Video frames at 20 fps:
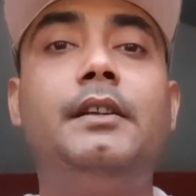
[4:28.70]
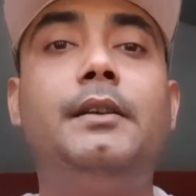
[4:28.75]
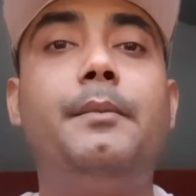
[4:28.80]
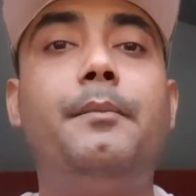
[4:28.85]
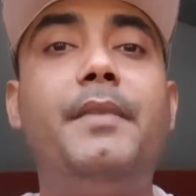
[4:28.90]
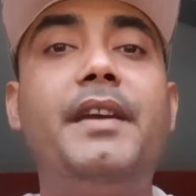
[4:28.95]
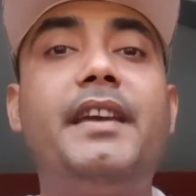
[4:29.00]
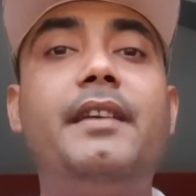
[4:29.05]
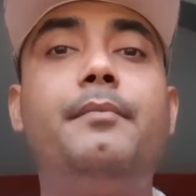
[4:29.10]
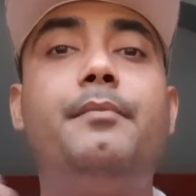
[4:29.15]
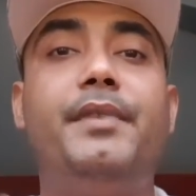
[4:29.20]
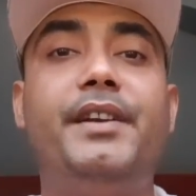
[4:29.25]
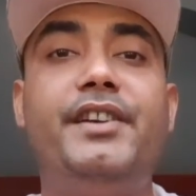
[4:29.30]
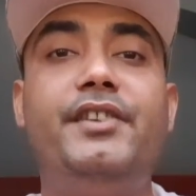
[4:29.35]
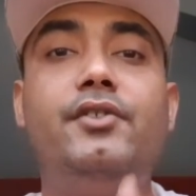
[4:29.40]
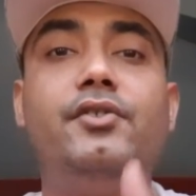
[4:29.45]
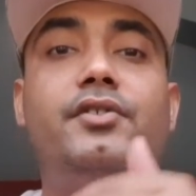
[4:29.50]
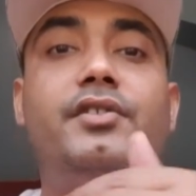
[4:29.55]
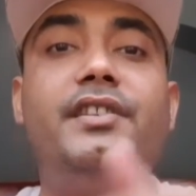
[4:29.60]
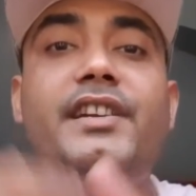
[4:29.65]
making
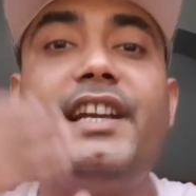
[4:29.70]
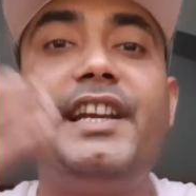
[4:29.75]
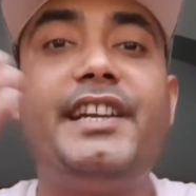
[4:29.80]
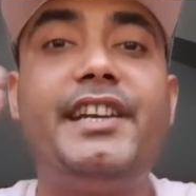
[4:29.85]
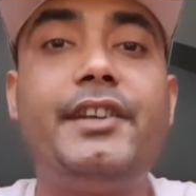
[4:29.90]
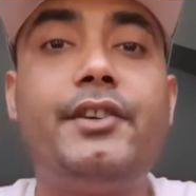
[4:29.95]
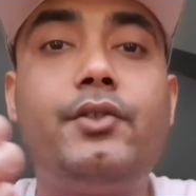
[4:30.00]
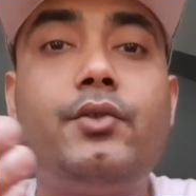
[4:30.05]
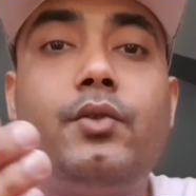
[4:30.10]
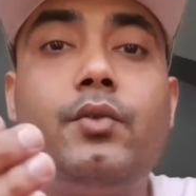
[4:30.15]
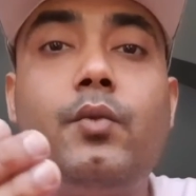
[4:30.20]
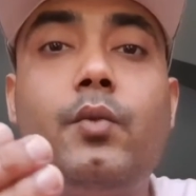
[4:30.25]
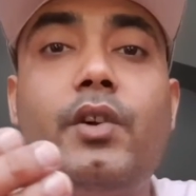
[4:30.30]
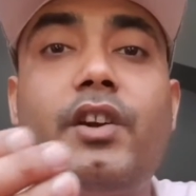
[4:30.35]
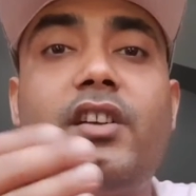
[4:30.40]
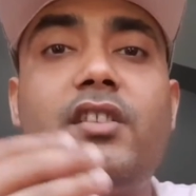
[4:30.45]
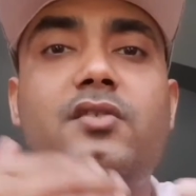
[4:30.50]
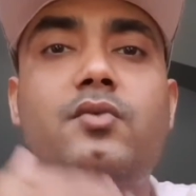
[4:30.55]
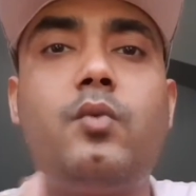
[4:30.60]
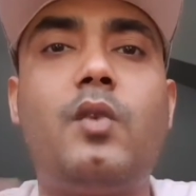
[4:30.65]
videos related to
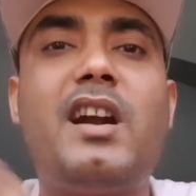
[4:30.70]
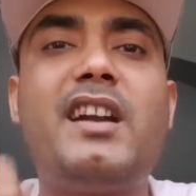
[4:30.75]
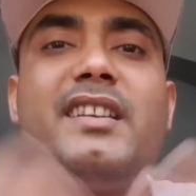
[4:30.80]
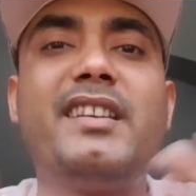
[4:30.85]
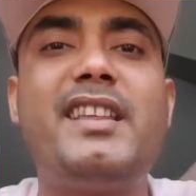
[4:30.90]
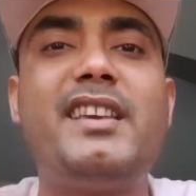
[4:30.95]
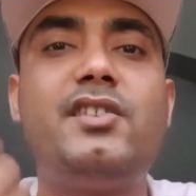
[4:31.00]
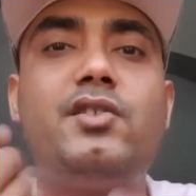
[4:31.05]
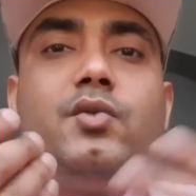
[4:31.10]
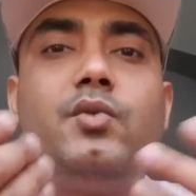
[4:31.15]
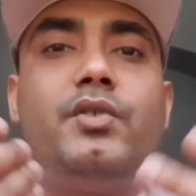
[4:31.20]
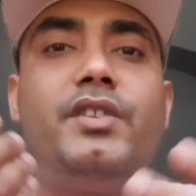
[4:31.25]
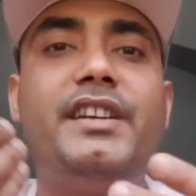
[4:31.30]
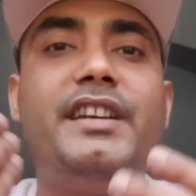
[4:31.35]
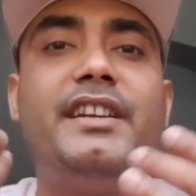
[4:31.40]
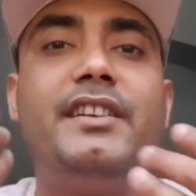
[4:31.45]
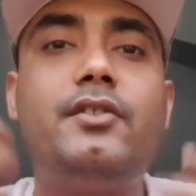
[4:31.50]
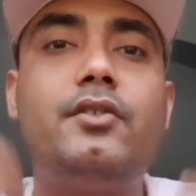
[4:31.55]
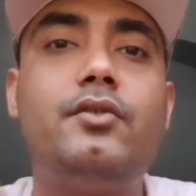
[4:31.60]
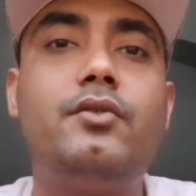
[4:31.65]
weight loss, what they should
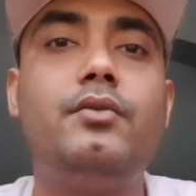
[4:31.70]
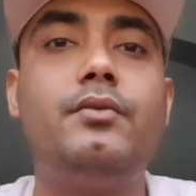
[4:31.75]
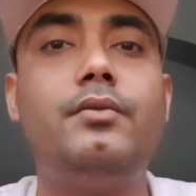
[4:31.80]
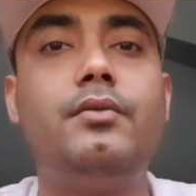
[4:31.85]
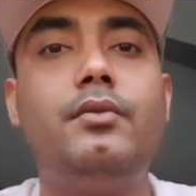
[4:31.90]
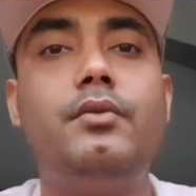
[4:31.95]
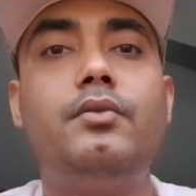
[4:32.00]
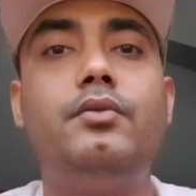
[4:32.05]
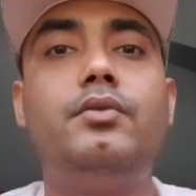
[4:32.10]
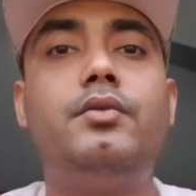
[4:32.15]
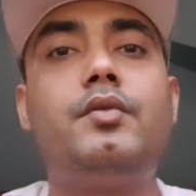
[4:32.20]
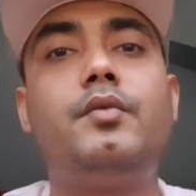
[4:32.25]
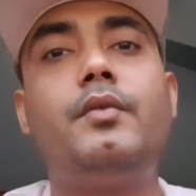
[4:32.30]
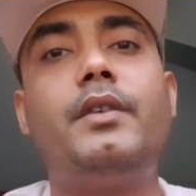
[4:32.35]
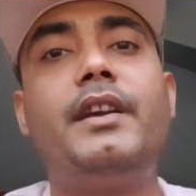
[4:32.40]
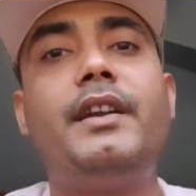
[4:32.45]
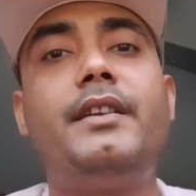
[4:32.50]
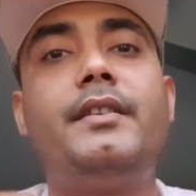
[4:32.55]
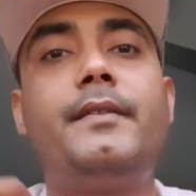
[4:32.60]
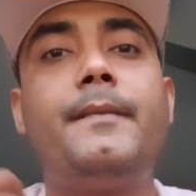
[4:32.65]
eat to lose
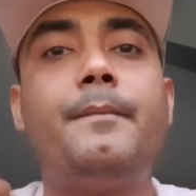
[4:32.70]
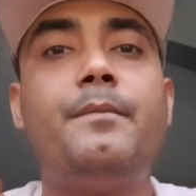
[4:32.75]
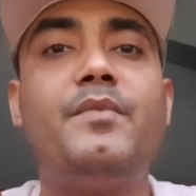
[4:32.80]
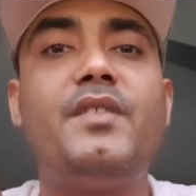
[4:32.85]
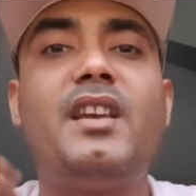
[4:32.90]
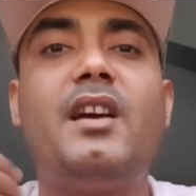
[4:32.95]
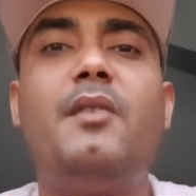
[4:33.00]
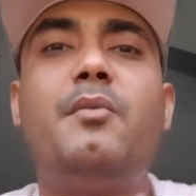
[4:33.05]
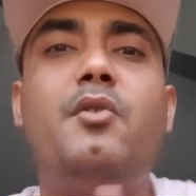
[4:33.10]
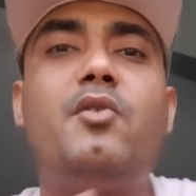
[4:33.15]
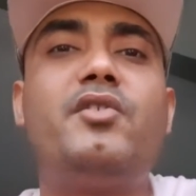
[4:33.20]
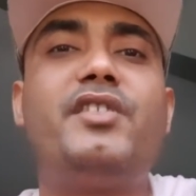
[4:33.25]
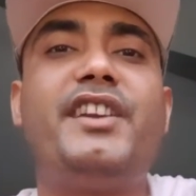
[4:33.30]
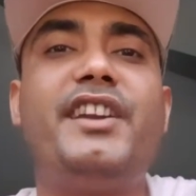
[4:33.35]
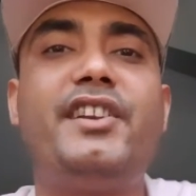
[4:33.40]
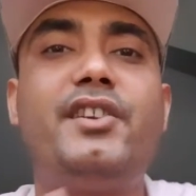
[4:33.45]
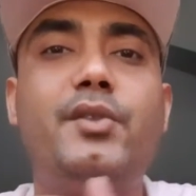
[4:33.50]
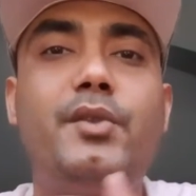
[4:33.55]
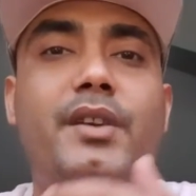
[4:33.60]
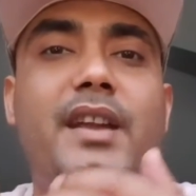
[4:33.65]
weight, about
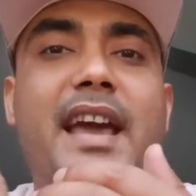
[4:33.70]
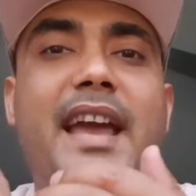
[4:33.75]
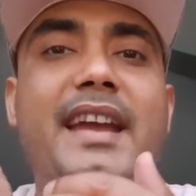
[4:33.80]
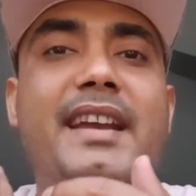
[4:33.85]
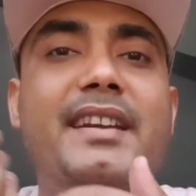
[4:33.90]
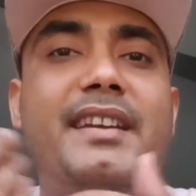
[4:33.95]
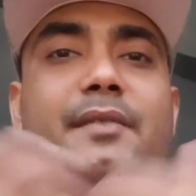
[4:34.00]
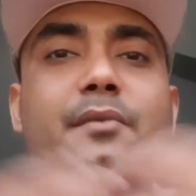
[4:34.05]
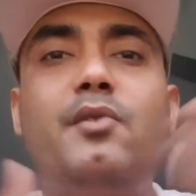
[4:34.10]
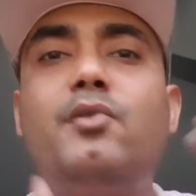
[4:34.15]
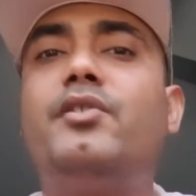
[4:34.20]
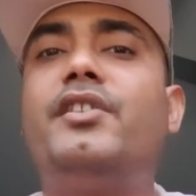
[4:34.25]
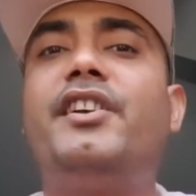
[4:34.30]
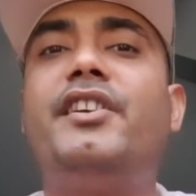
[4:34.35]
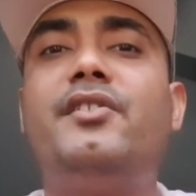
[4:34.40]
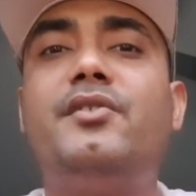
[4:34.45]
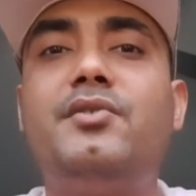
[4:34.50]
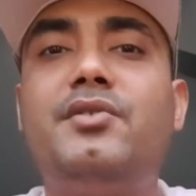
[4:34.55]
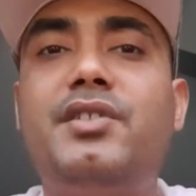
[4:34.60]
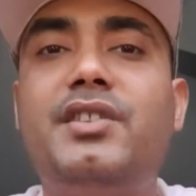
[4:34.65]
keto diet, about
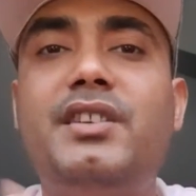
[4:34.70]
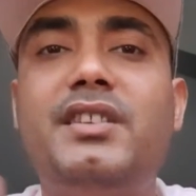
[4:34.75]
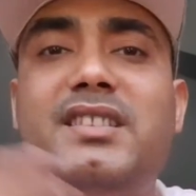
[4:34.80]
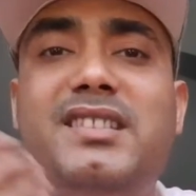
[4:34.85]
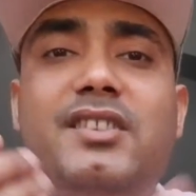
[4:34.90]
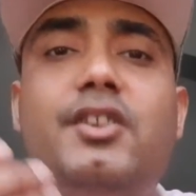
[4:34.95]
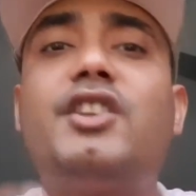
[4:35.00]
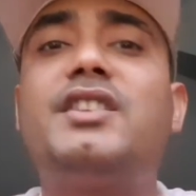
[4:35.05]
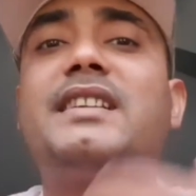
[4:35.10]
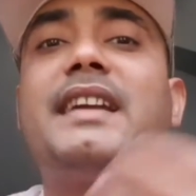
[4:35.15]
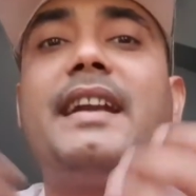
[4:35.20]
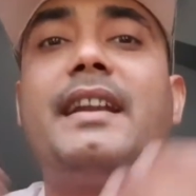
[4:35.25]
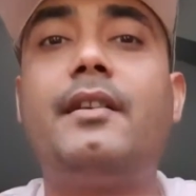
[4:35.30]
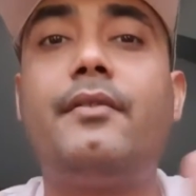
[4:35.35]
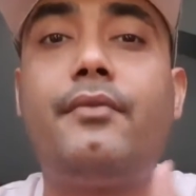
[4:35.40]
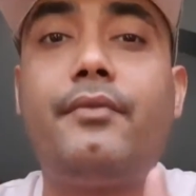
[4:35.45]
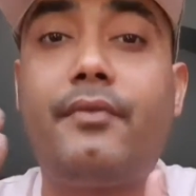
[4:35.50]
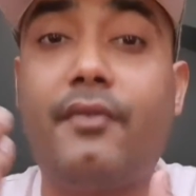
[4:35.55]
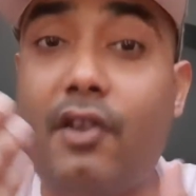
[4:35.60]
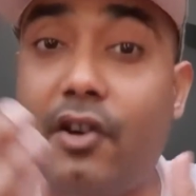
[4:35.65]
ketosis. Such kind
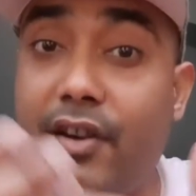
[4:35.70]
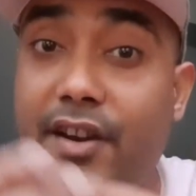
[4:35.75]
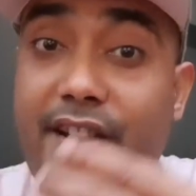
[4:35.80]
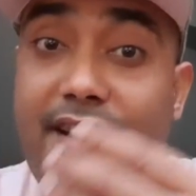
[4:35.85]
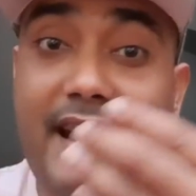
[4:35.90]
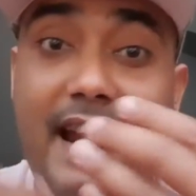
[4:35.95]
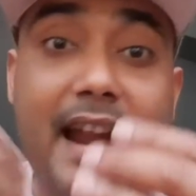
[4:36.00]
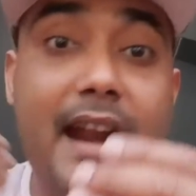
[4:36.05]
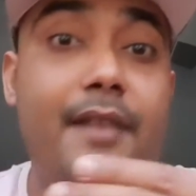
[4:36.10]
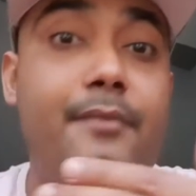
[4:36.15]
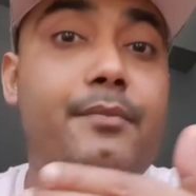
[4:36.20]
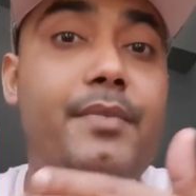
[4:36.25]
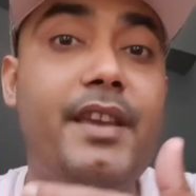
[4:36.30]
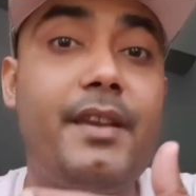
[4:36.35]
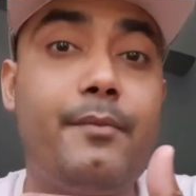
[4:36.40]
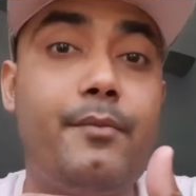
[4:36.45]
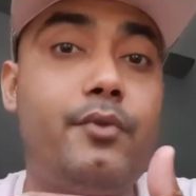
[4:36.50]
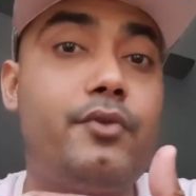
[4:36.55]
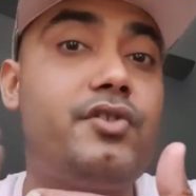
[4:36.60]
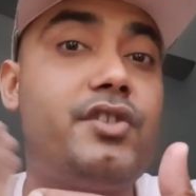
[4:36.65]
of content are
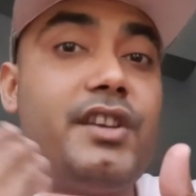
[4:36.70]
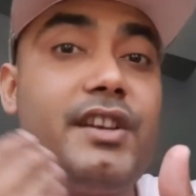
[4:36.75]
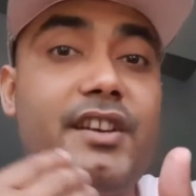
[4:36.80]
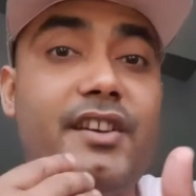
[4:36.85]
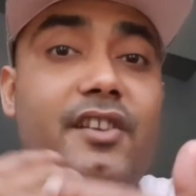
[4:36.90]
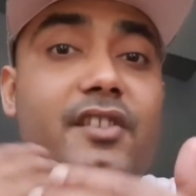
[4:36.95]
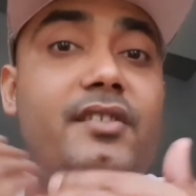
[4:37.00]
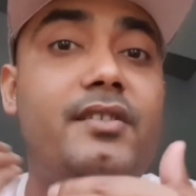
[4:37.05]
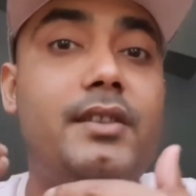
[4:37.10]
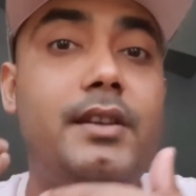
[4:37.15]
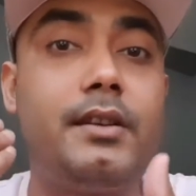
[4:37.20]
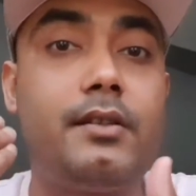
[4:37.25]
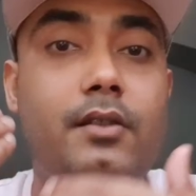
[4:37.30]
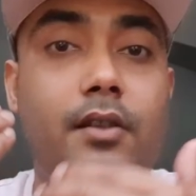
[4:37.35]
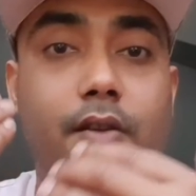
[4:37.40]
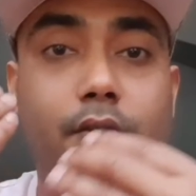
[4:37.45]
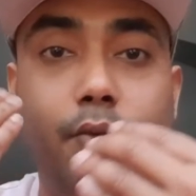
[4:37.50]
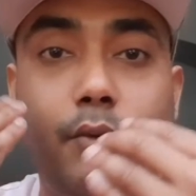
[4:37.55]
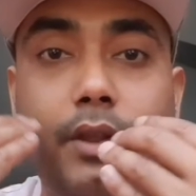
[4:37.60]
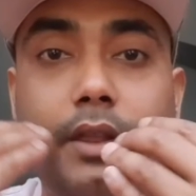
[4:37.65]
being posted on
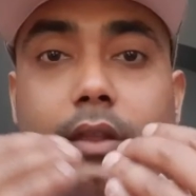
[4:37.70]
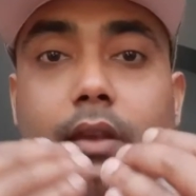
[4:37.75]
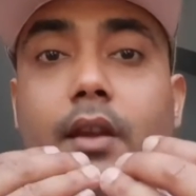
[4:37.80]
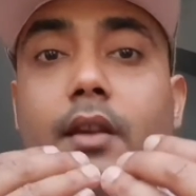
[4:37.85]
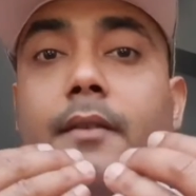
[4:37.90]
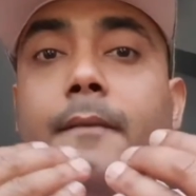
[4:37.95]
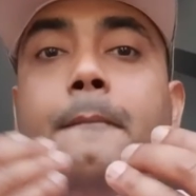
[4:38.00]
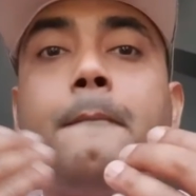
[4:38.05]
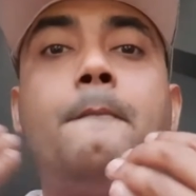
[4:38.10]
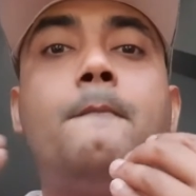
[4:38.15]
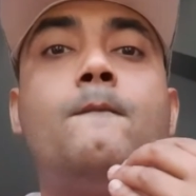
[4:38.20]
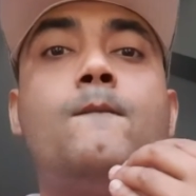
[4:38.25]
TikTok with their